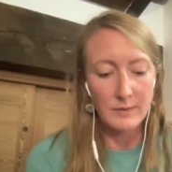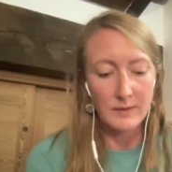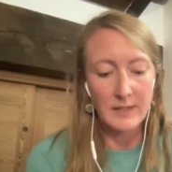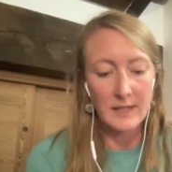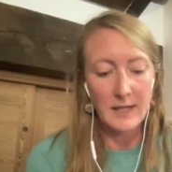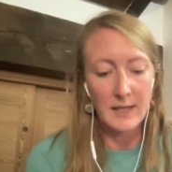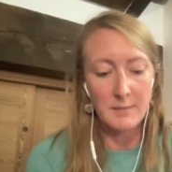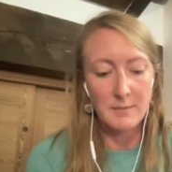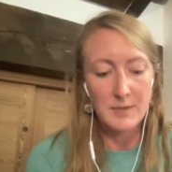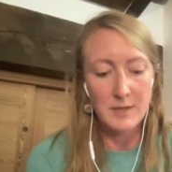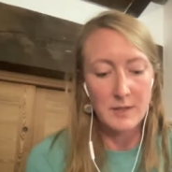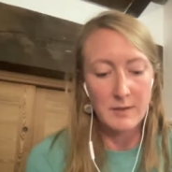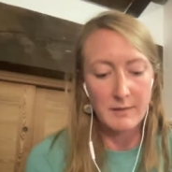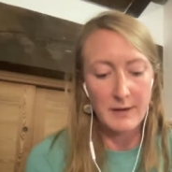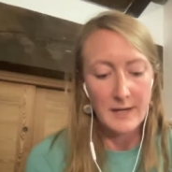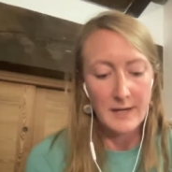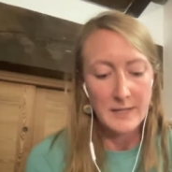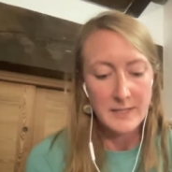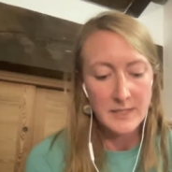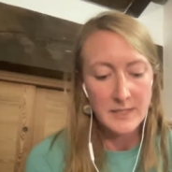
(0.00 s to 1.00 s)
leading up to the
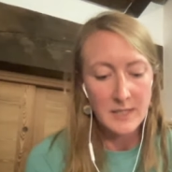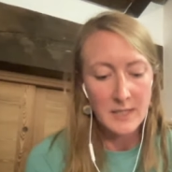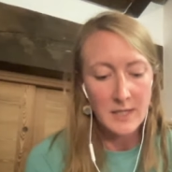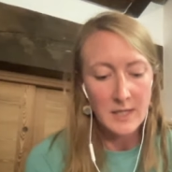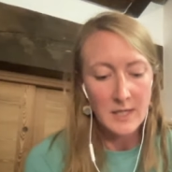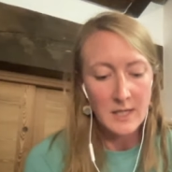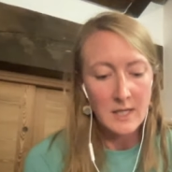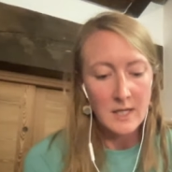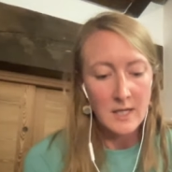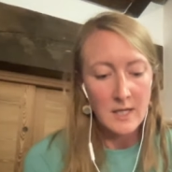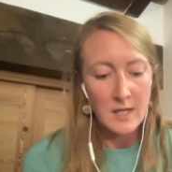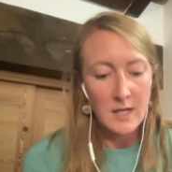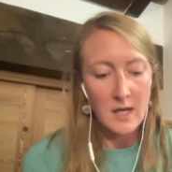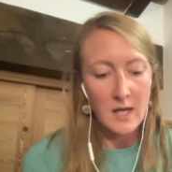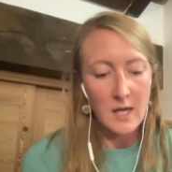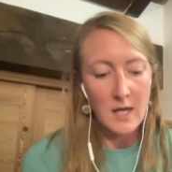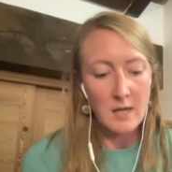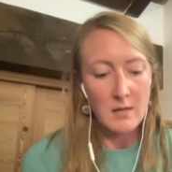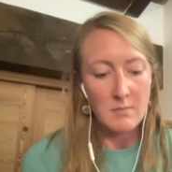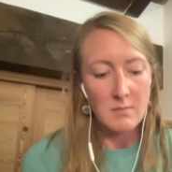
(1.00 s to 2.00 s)
race.
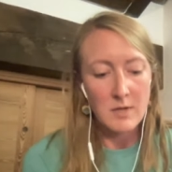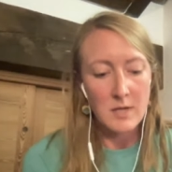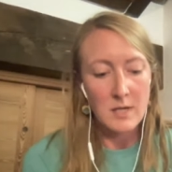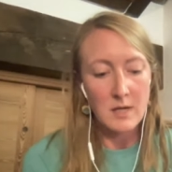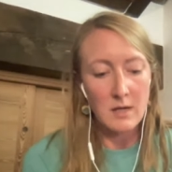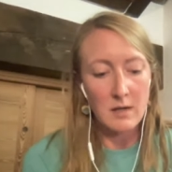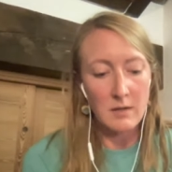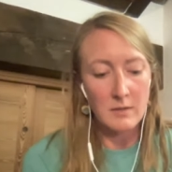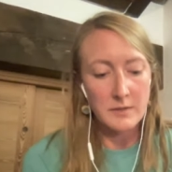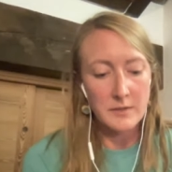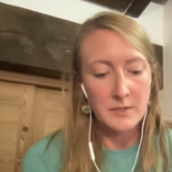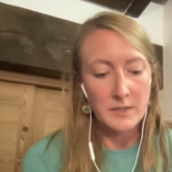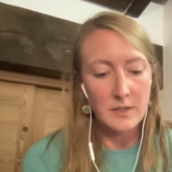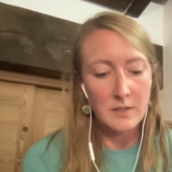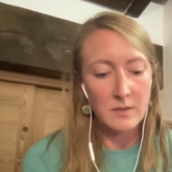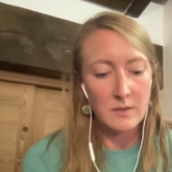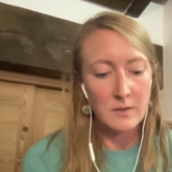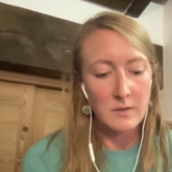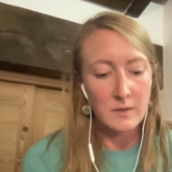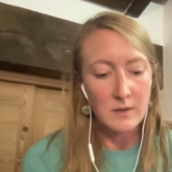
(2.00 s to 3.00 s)
And
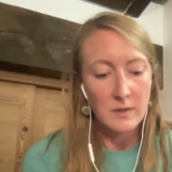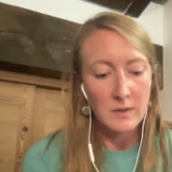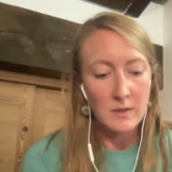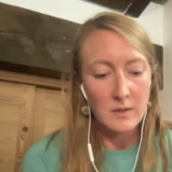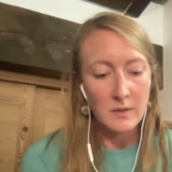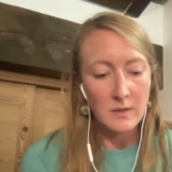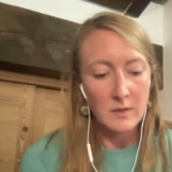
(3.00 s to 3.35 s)
also